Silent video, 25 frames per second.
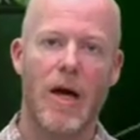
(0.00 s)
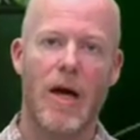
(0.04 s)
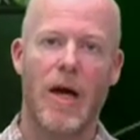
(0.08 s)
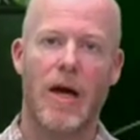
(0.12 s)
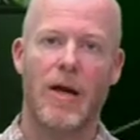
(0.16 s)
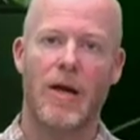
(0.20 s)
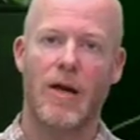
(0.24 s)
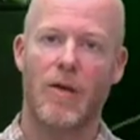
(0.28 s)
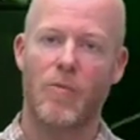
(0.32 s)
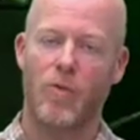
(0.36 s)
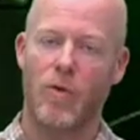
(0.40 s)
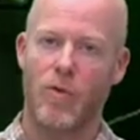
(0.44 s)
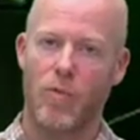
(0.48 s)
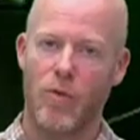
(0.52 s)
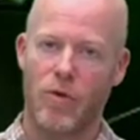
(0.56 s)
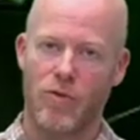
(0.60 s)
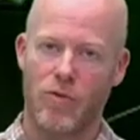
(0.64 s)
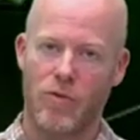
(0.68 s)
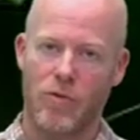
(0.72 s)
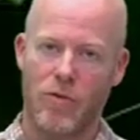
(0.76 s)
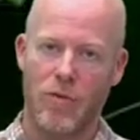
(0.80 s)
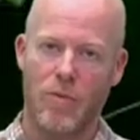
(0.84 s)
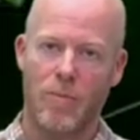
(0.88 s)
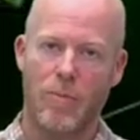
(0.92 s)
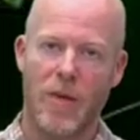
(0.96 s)
and then we wish
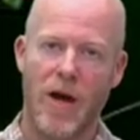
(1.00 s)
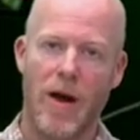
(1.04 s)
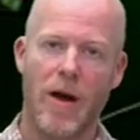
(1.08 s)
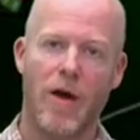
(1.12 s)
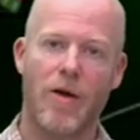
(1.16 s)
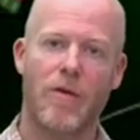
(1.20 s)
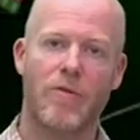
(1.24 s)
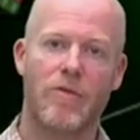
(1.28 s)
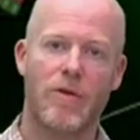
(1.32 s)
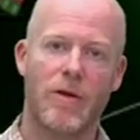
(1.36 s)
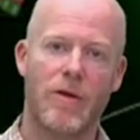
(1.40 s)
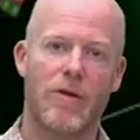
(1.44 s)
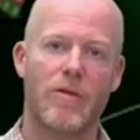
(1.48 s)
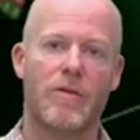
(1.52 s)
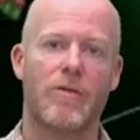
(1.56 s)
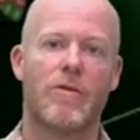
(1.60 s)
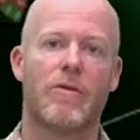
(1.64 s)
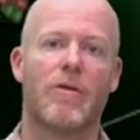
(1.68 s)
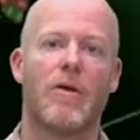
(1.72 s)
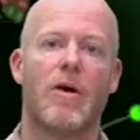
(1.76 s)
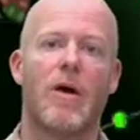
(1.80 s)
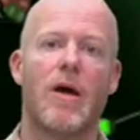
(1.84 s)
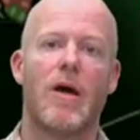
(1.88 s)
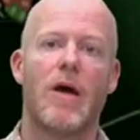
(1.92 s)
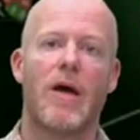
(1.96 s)
to compare
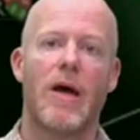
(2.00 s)
these